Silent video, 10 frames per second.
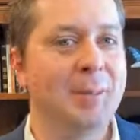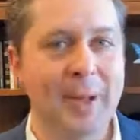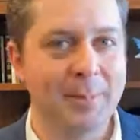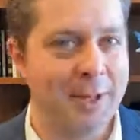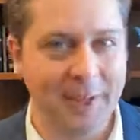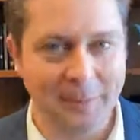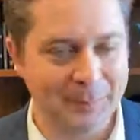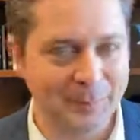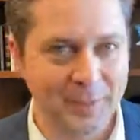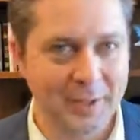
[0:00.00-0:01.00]
may be,
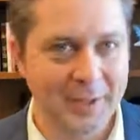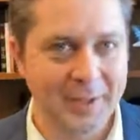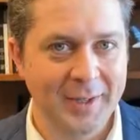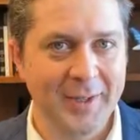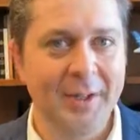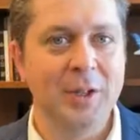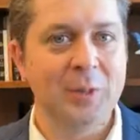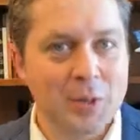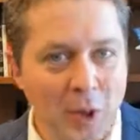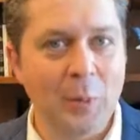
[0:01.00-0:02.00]
you
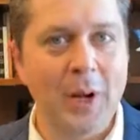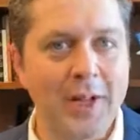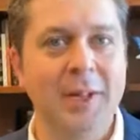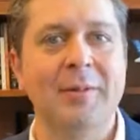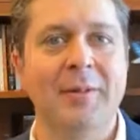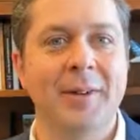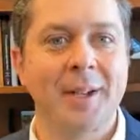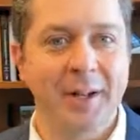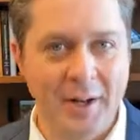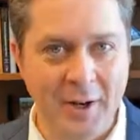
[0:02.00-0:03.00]
don't want to live
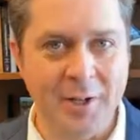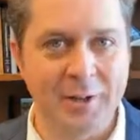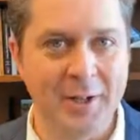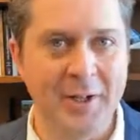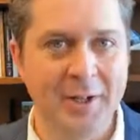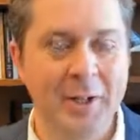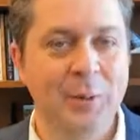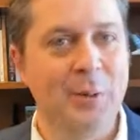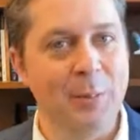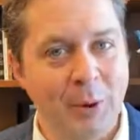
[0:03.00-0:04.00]
in a country
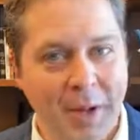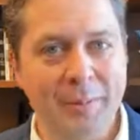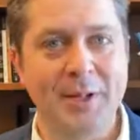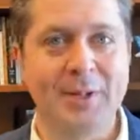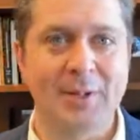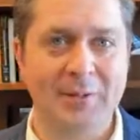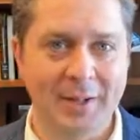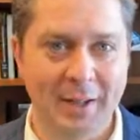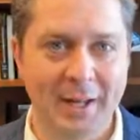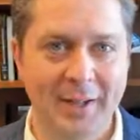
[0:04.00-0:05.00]
where the prime minister of the
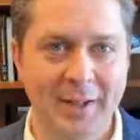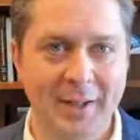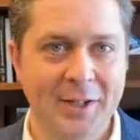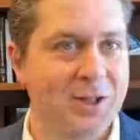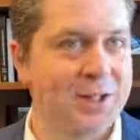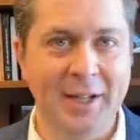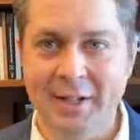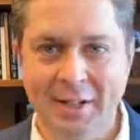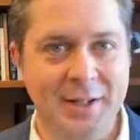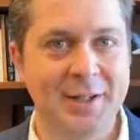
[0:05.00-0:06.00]
day just
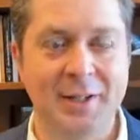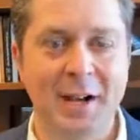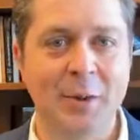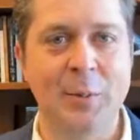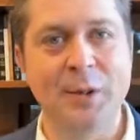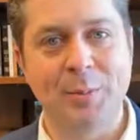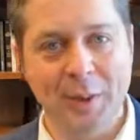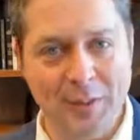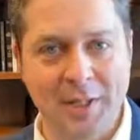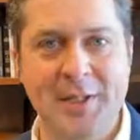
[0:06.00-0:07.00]
gets to decide which
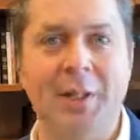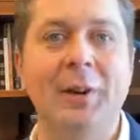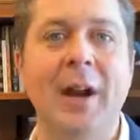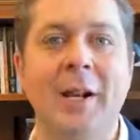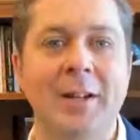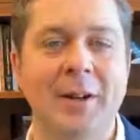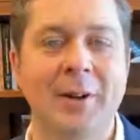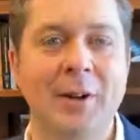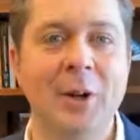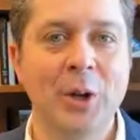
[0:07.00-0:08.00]
protests to crack down
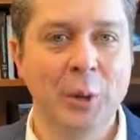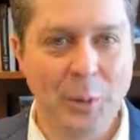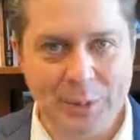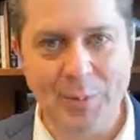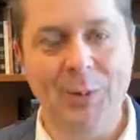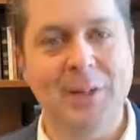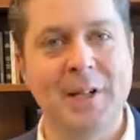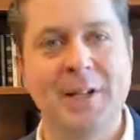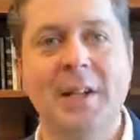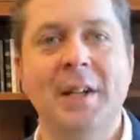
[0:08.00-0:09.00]
on, which
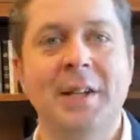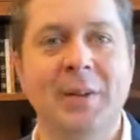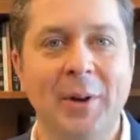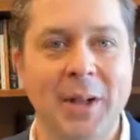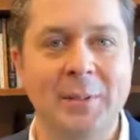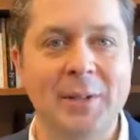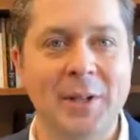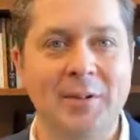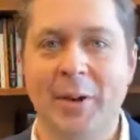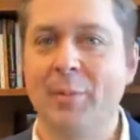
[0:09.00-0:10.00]
protests to grant
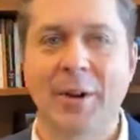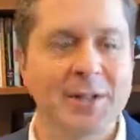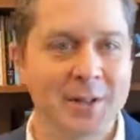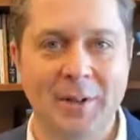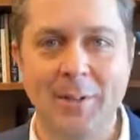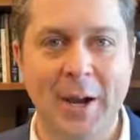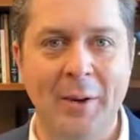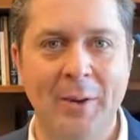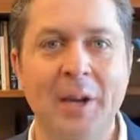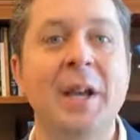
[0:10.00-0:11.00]
himself unprecedented
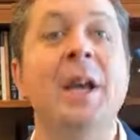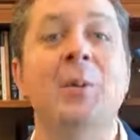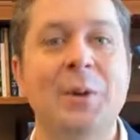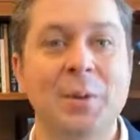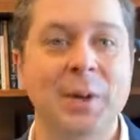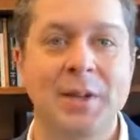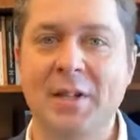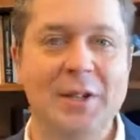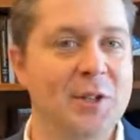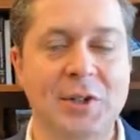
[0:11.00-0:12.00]
power, and which ones
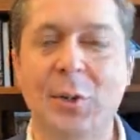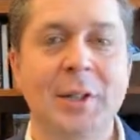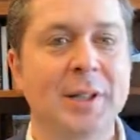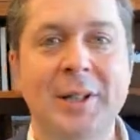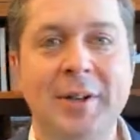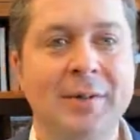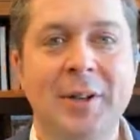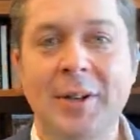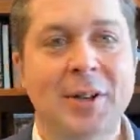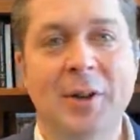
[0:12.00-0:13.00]
he's just going to leave
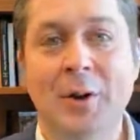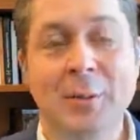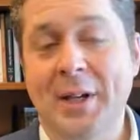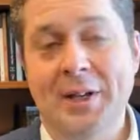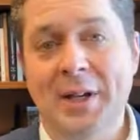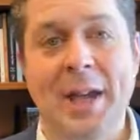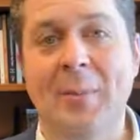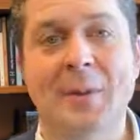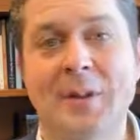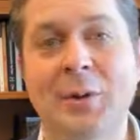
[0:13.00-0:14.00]
go because he
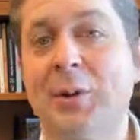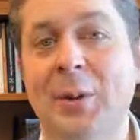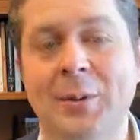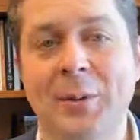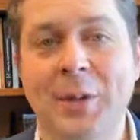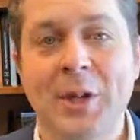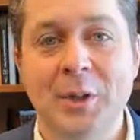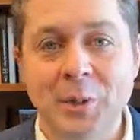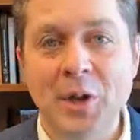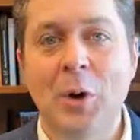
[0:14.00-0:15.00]
happens to agree with them.
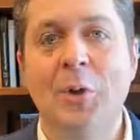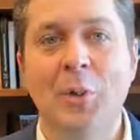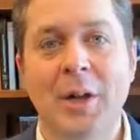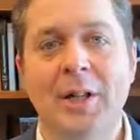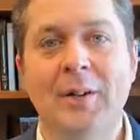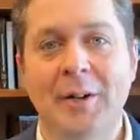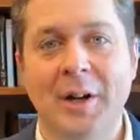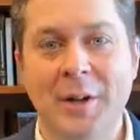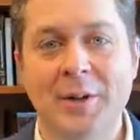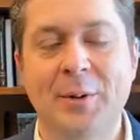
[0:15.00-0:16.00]
You don't want to live in a
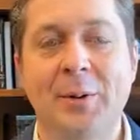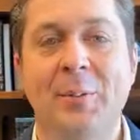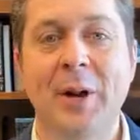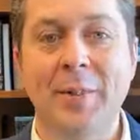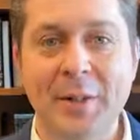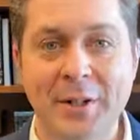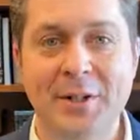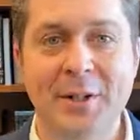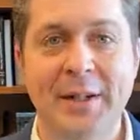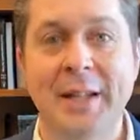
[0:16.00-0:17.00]
country where the prime
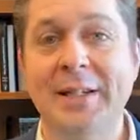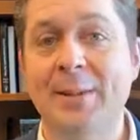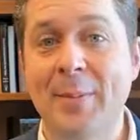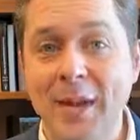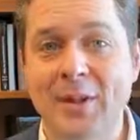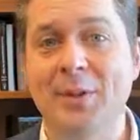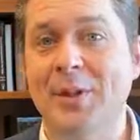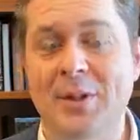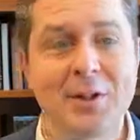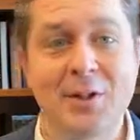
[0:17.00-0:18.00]
minister gets to make those
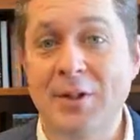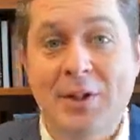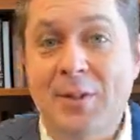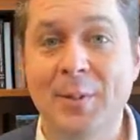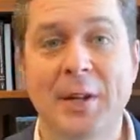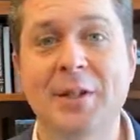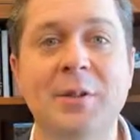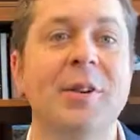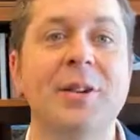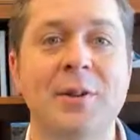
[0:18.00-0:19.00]
decisions just because
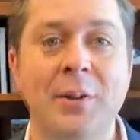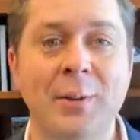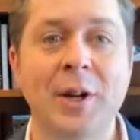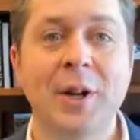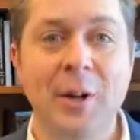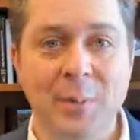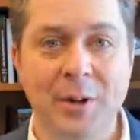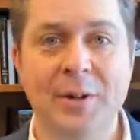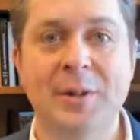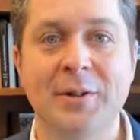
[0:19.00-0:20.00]
of his own
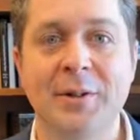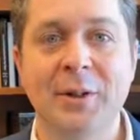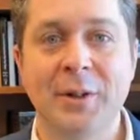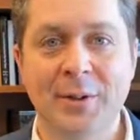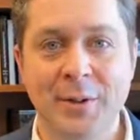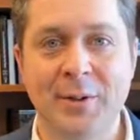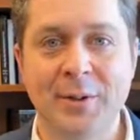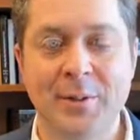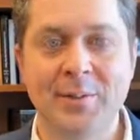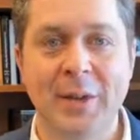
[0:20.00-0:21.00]
personal
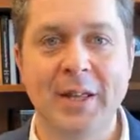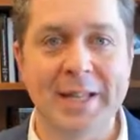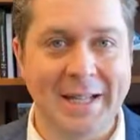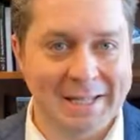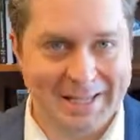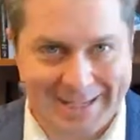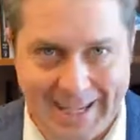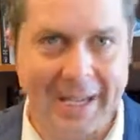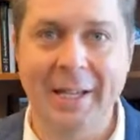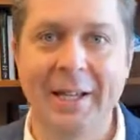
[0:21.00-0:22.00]
views. And that's
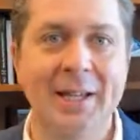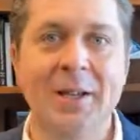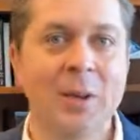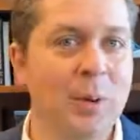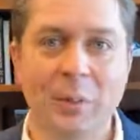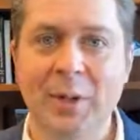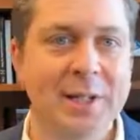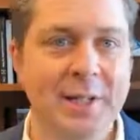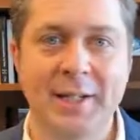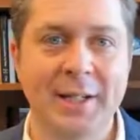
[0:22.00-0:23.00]
exactly what we're
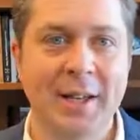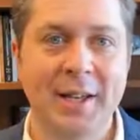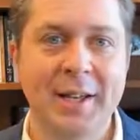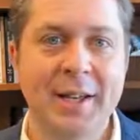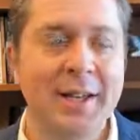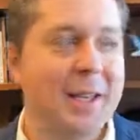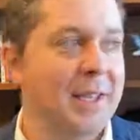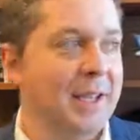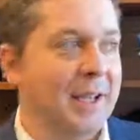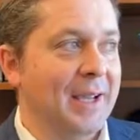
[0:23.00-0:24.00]
seeing today.
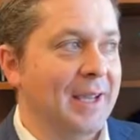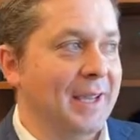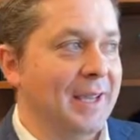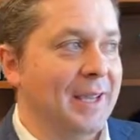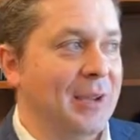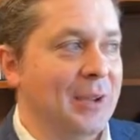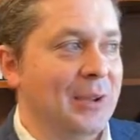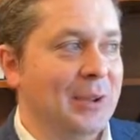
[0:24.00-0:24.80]
The, the,